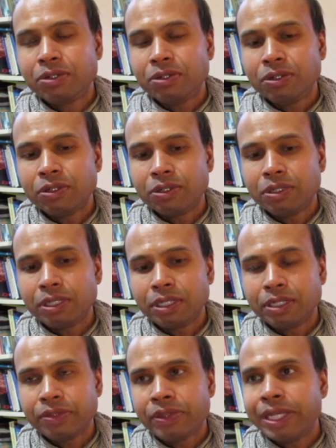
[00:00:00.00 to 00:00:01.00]
or
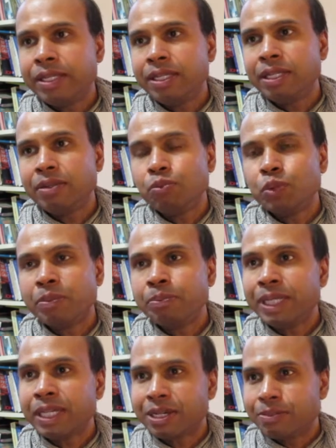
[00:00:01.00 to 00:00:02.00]
uh, then one
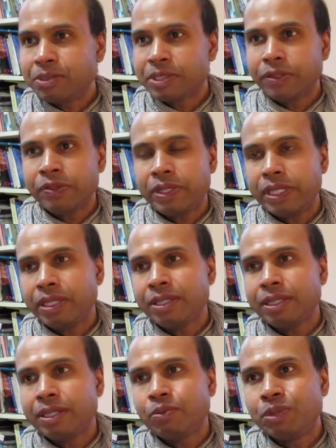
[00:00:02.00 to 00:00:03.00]
becomes the thing
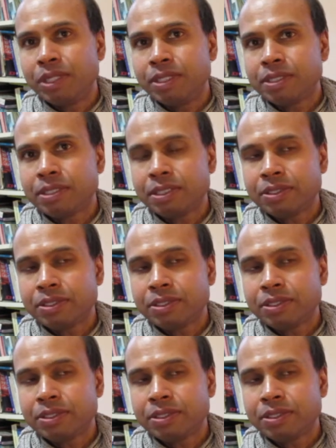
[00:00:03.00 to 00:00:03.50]
that one is.